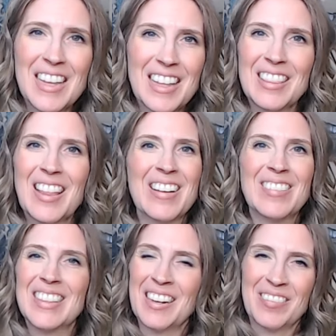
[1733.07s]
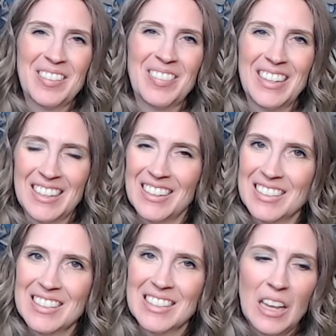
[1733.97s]
along with everyone
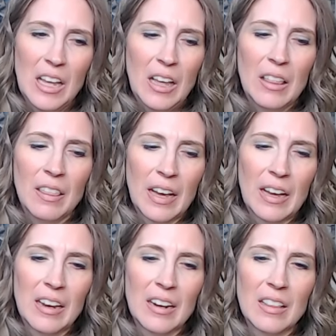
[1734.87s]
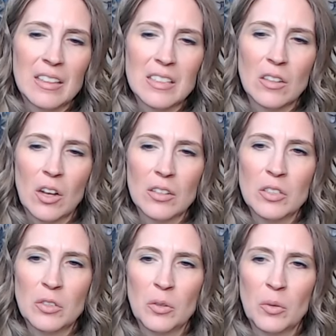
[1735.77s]
else, that this
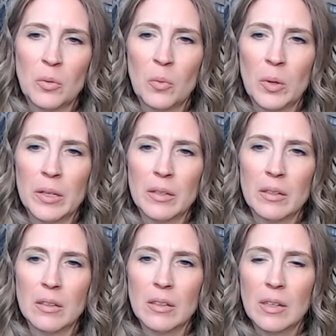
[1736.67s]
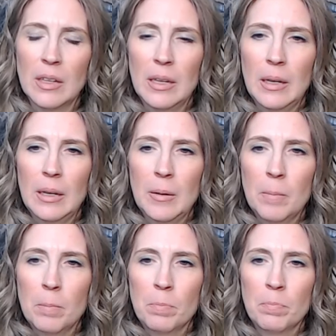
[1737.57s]
lawsuit will
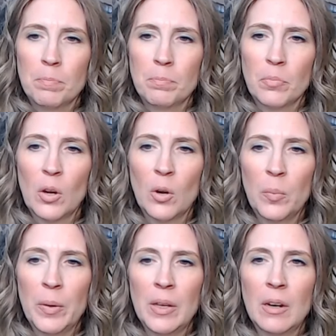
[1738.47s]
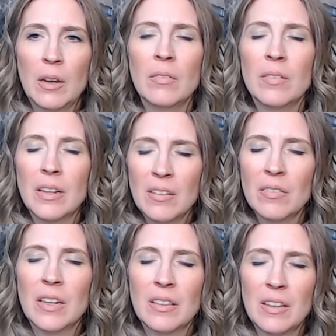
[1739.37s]
open if
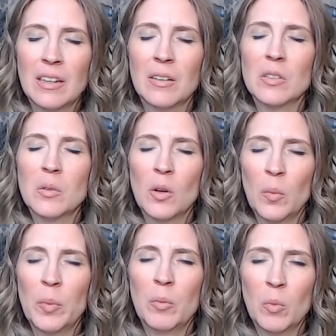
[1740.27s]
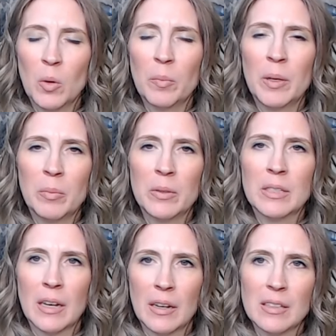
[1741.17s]
if nothing else open more
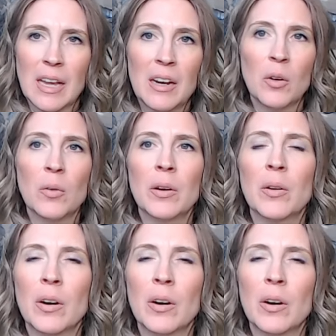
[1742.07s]
people's eyes i know there